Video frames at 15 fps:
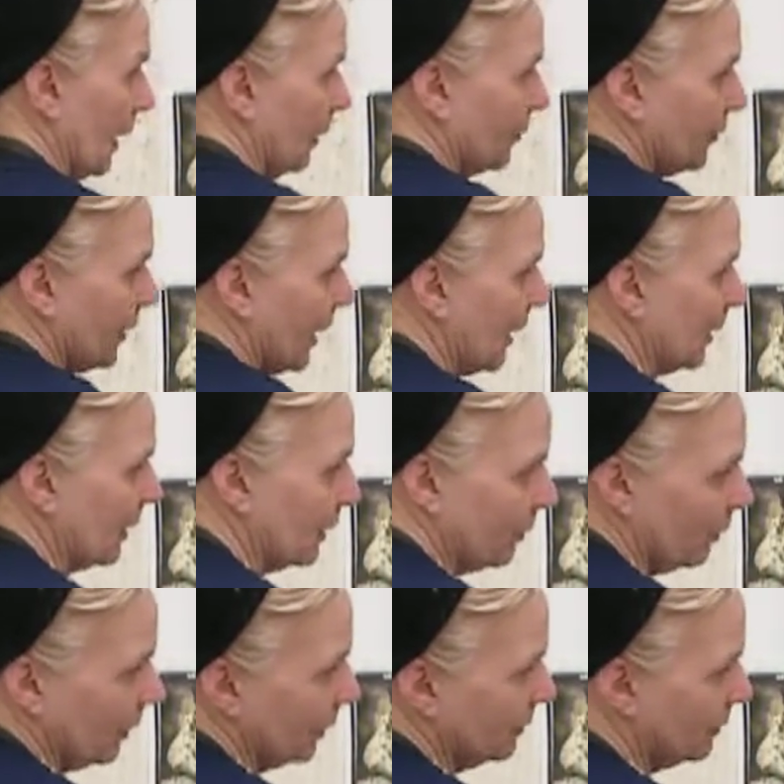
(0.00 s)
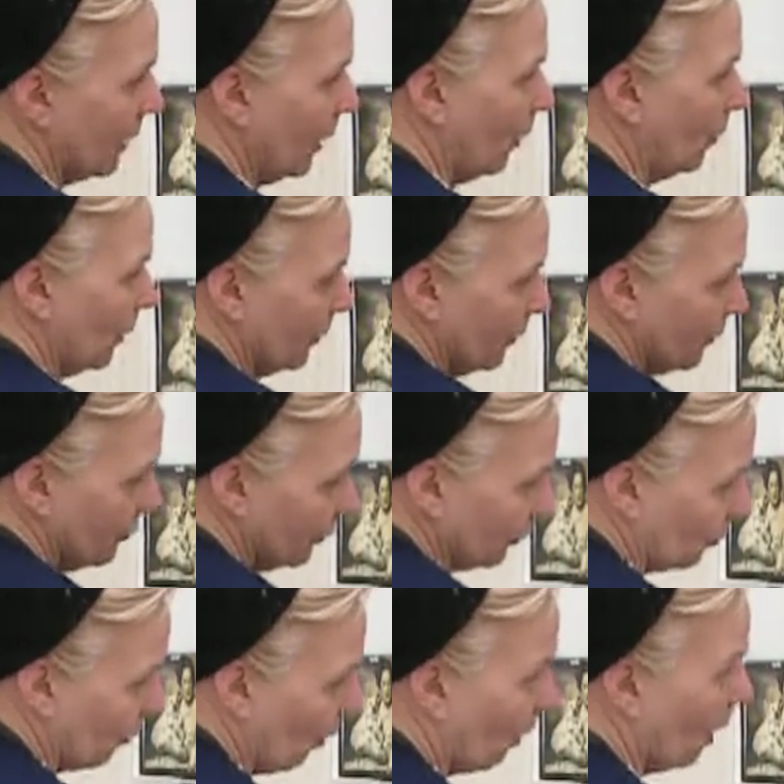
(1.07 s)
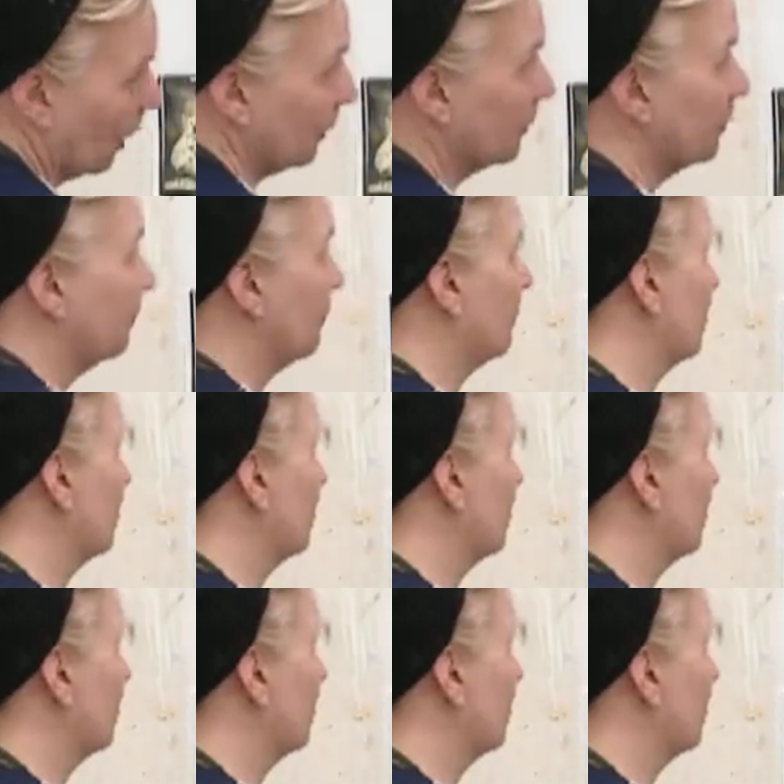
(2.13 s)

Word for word: Yeah, see, I can already tell where this is wrong,